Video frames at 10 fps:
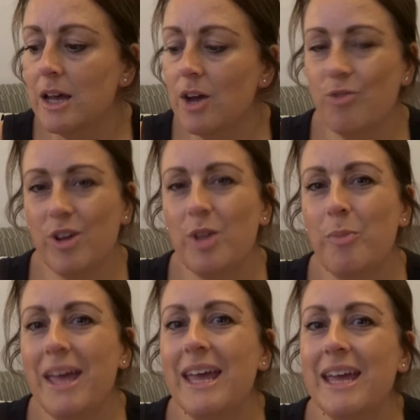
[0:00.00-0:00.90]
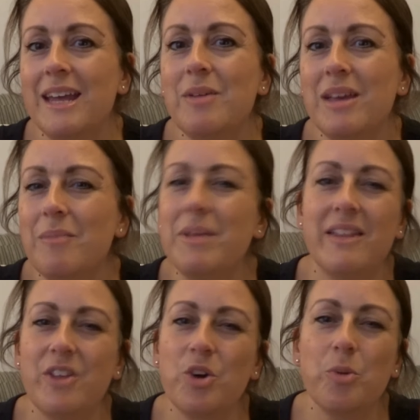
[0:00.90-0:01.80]
a real pain being in
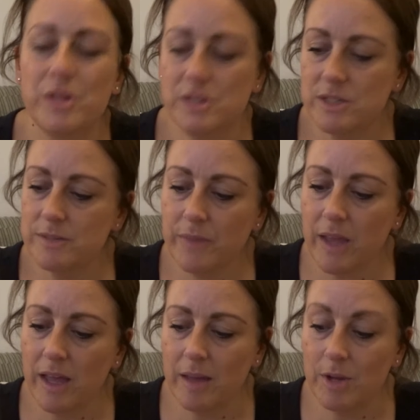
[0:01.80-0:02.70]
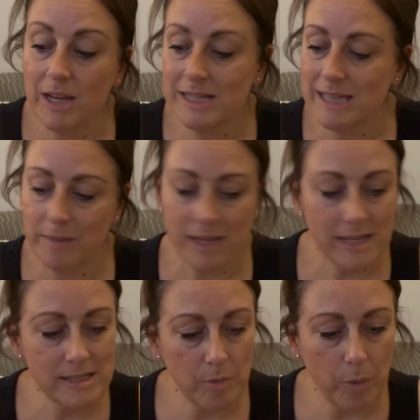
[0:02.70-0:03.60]
the cupboards unless Emily
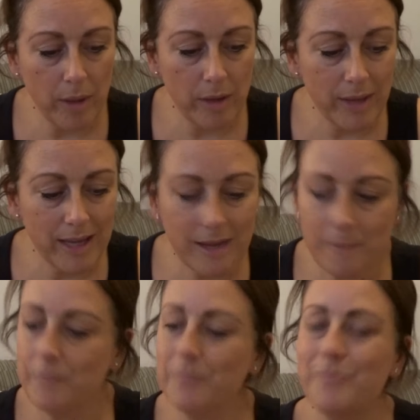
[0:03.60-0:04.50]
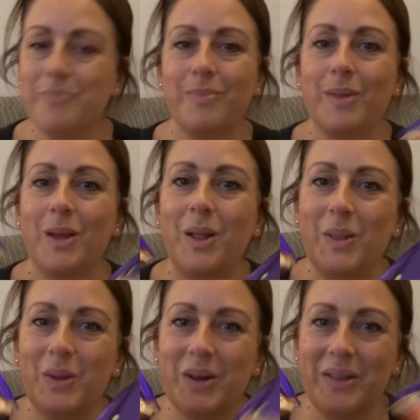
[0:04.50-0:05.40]
eats them quite quick. Oh,
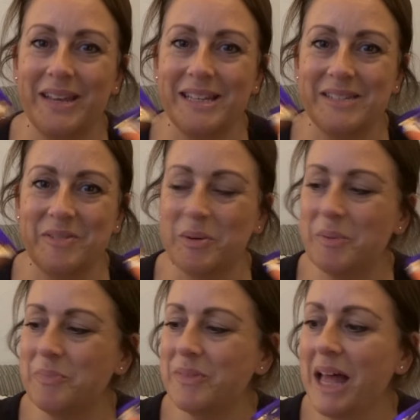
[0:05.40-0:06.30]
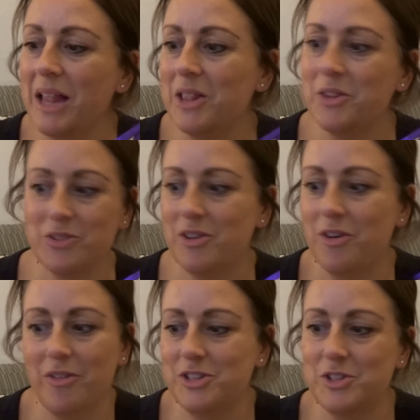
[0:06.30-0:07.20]
look at these, everyone.
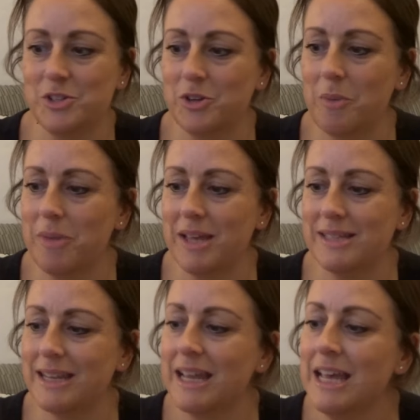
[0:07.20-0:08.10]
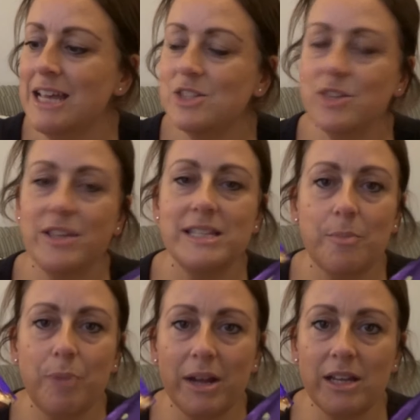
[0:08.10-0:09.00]
Oh, they just look amazing. So these are
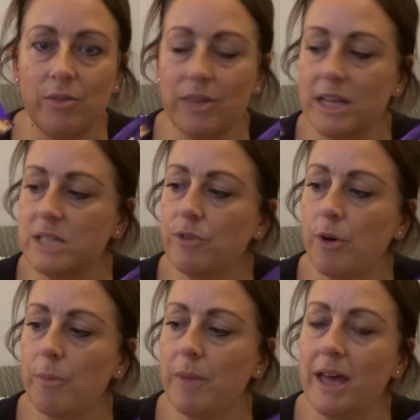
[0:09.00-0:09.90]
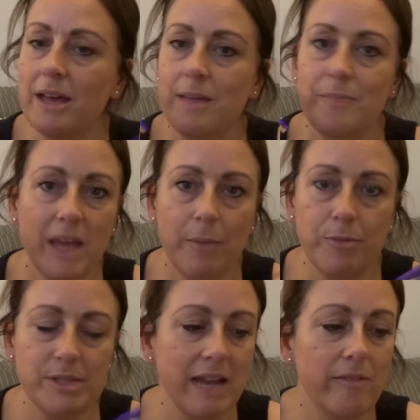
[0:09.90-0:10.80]
brand new things from
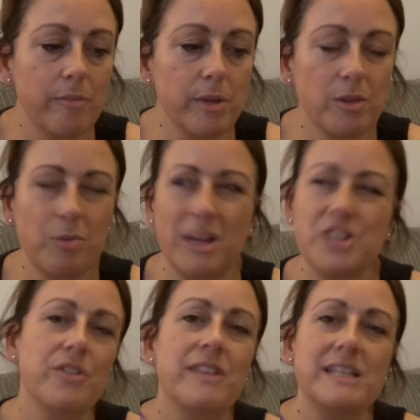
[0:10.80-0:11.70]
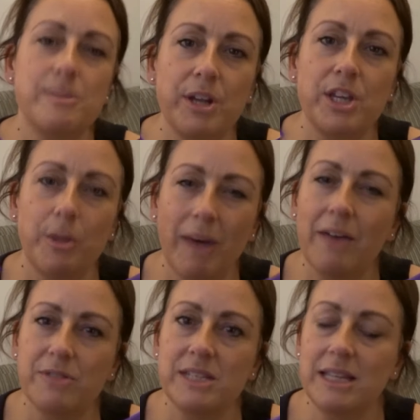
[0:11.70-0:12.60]
Cadbury's Dairy Milk. Well, I don't think these are brand new. I
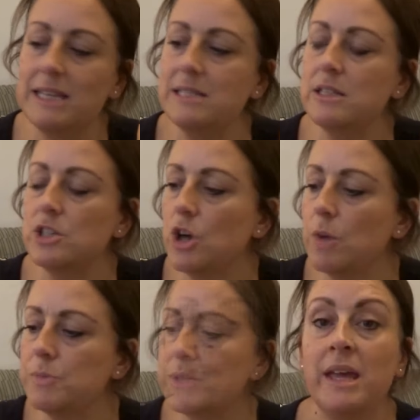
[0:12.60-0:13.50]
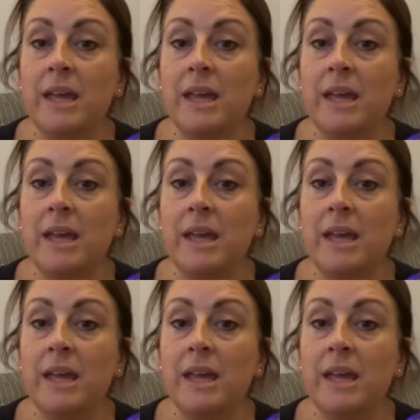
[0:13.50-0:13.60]
have seen these in the shops.